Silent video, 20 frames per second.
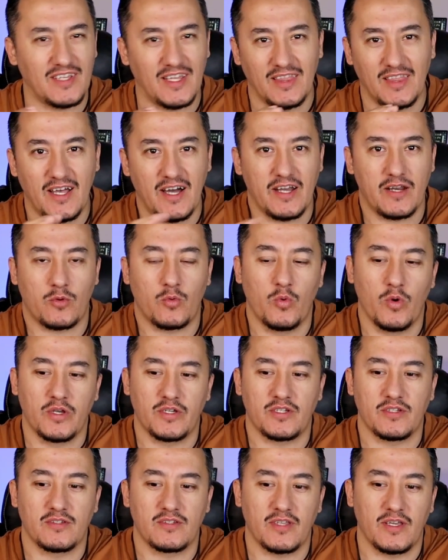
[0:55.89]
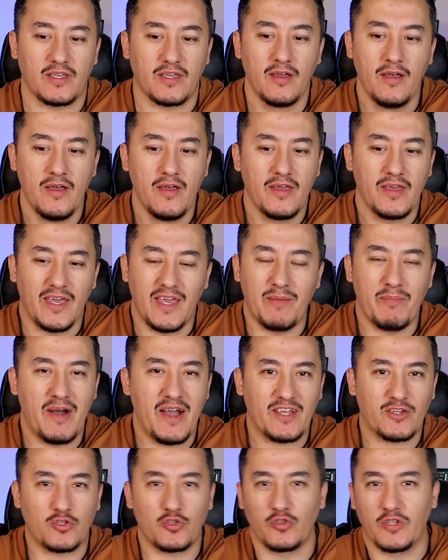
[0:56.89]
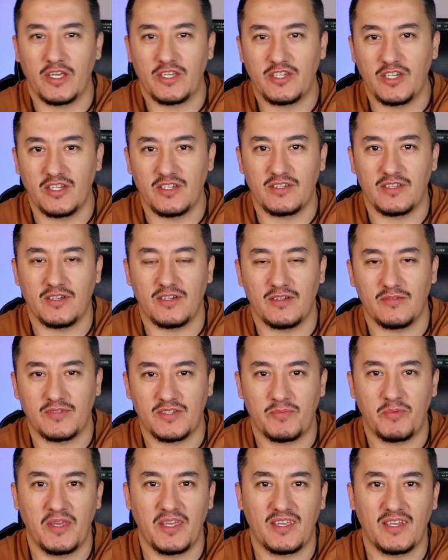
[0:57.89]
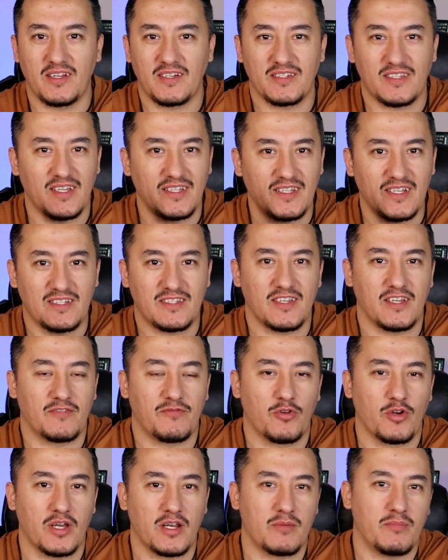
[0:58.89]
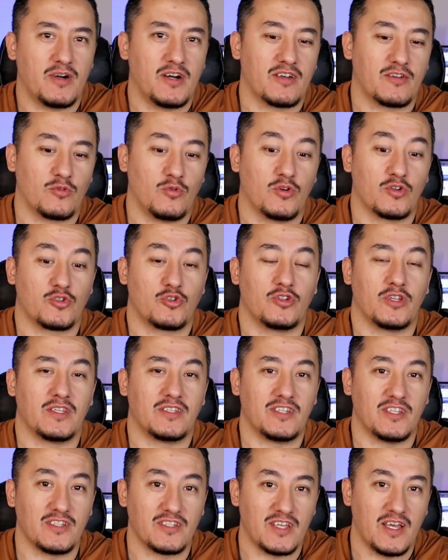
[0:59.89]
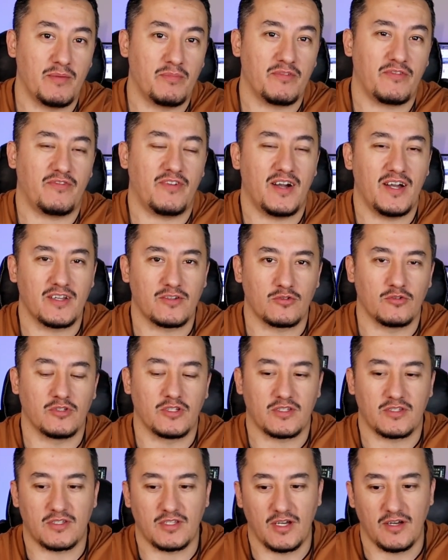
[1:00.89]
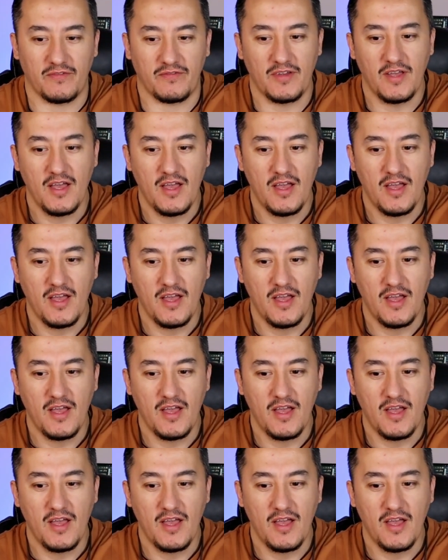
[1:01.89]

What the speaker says: A lot of questions like, hey Mike, should I change the speakers and that's it, forget about it, or should I change the amplifiers, all that stuff.